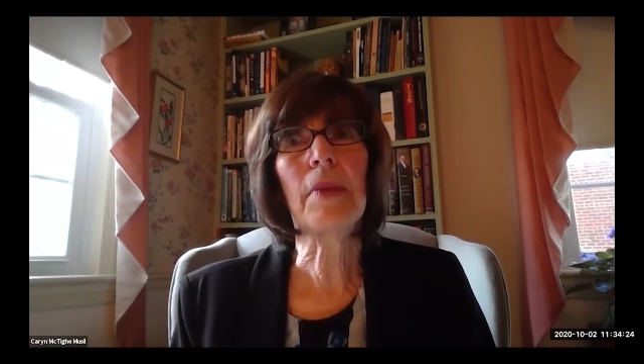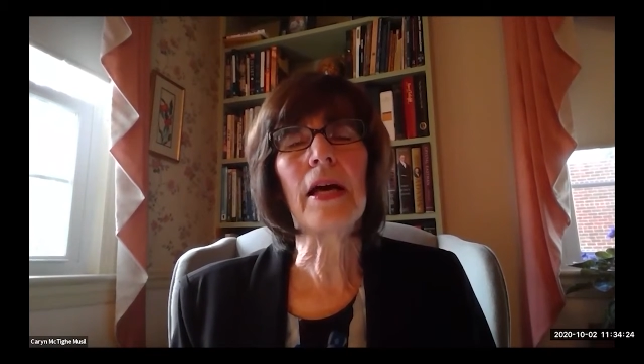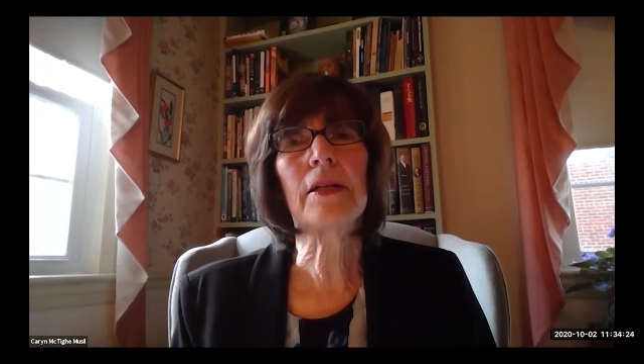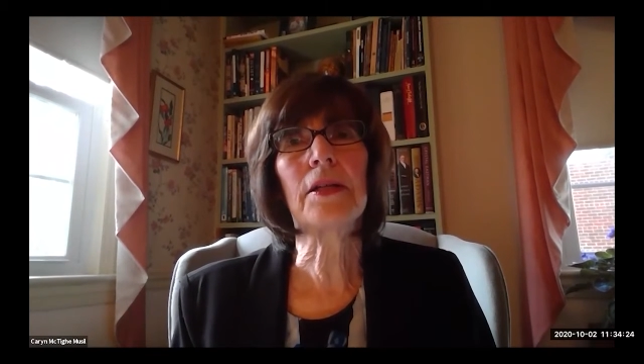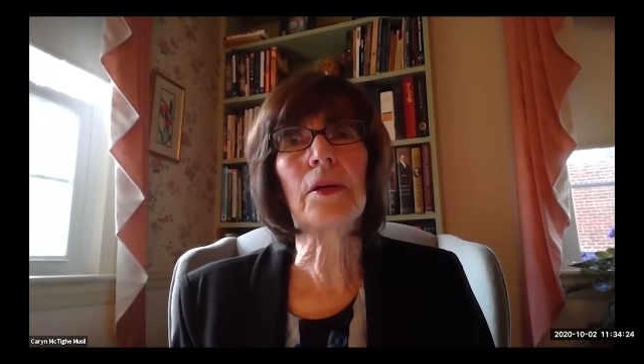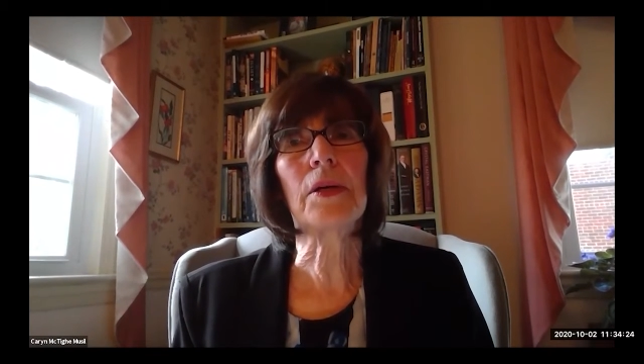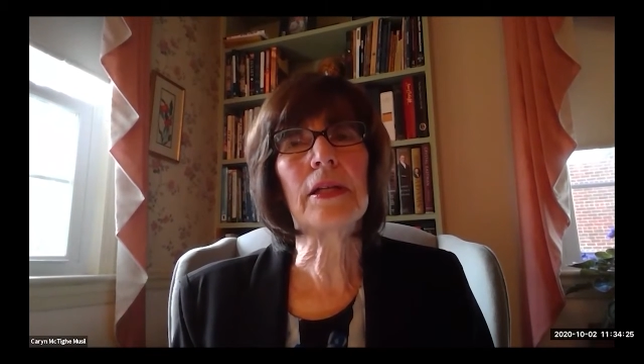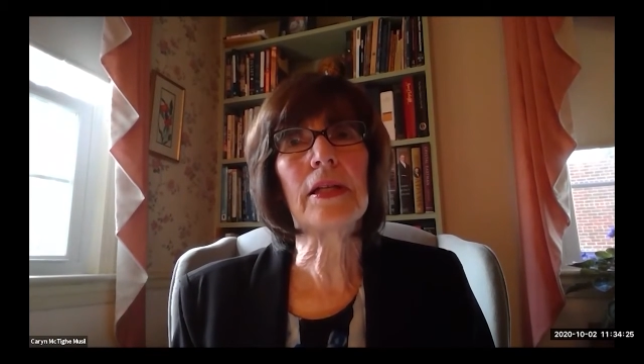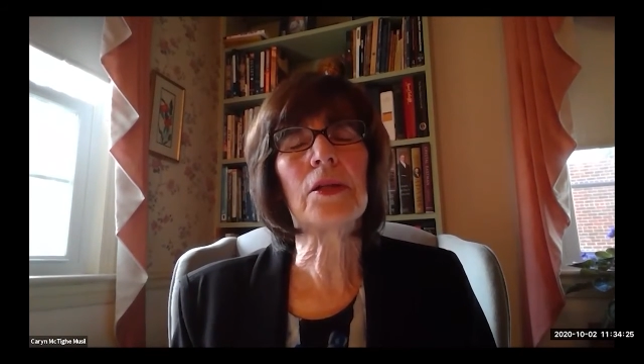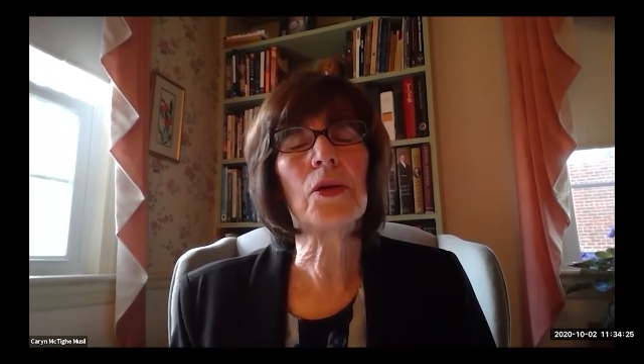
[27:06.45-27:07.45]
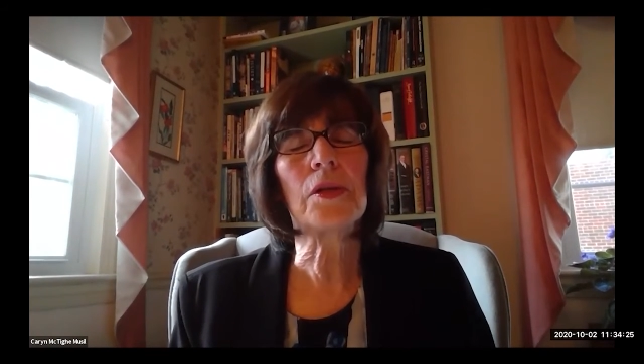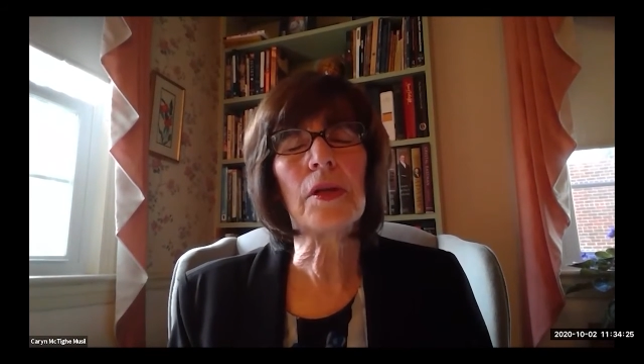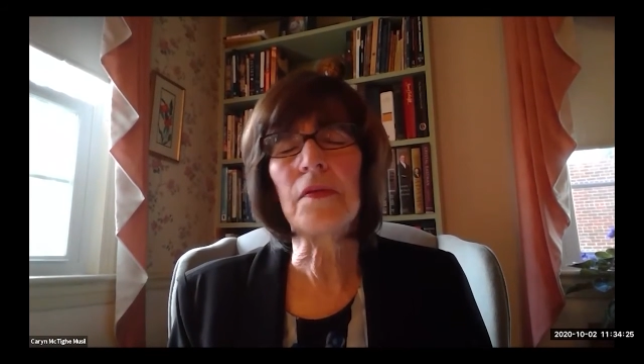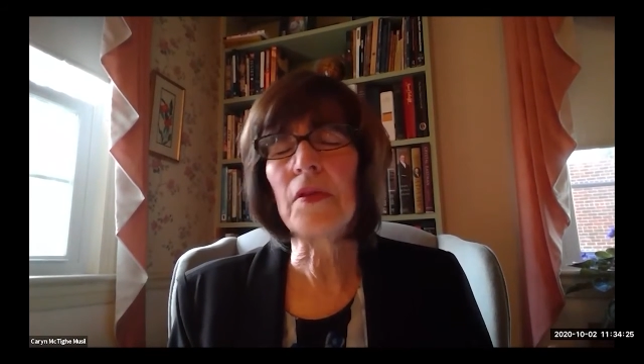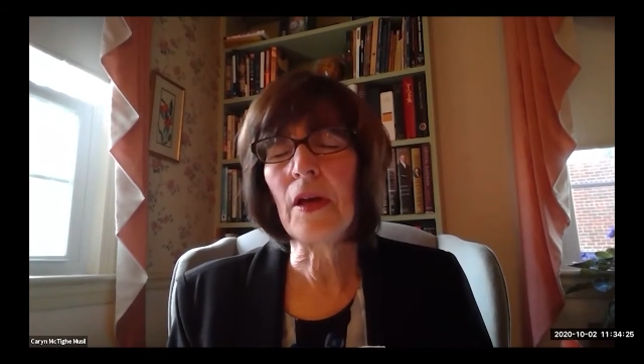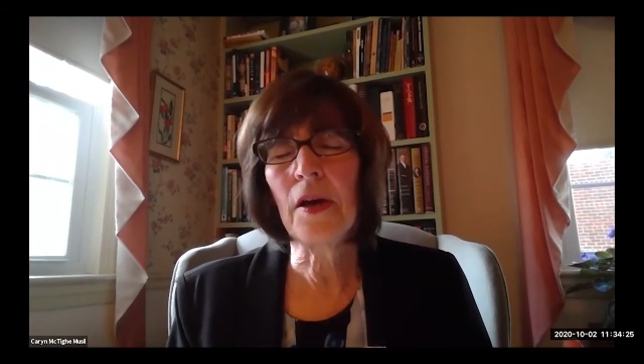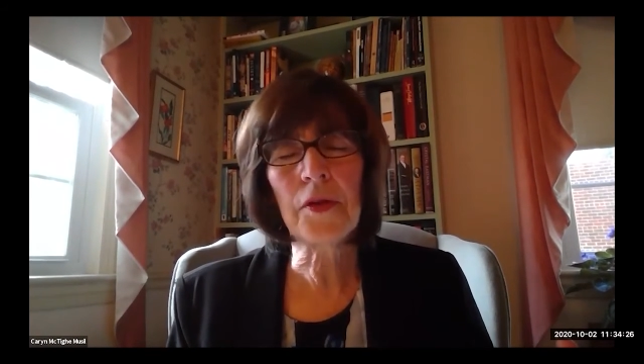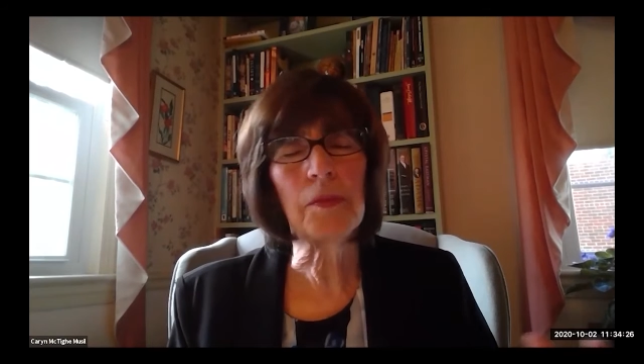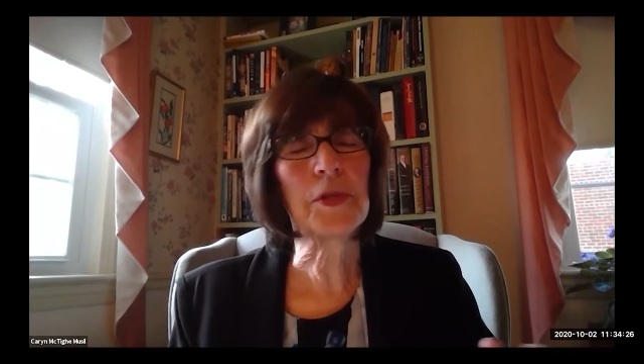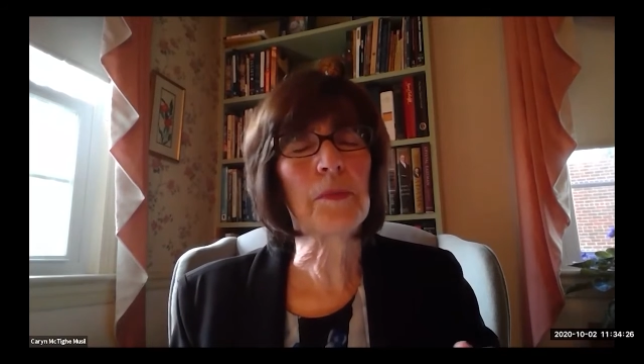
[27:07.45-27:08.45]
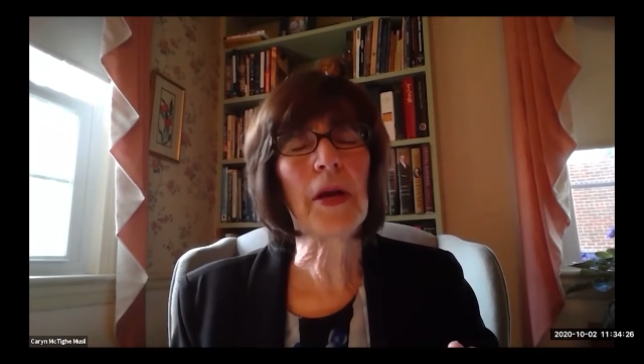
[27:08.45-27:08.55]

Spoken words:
and the other,